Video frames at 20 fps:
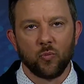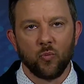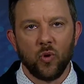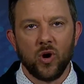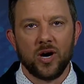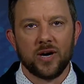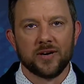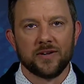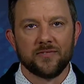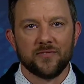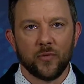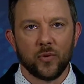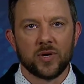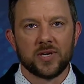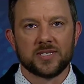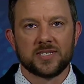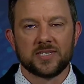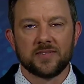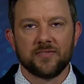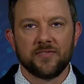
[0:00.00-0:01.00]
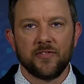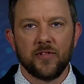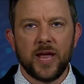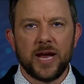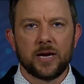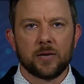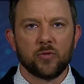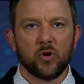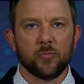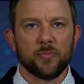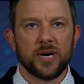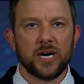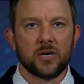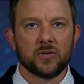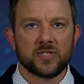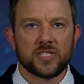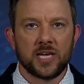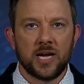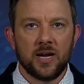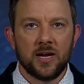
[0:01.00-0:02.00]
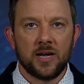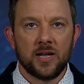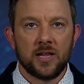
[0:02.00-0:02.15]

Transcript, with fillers: won for its inflatable boats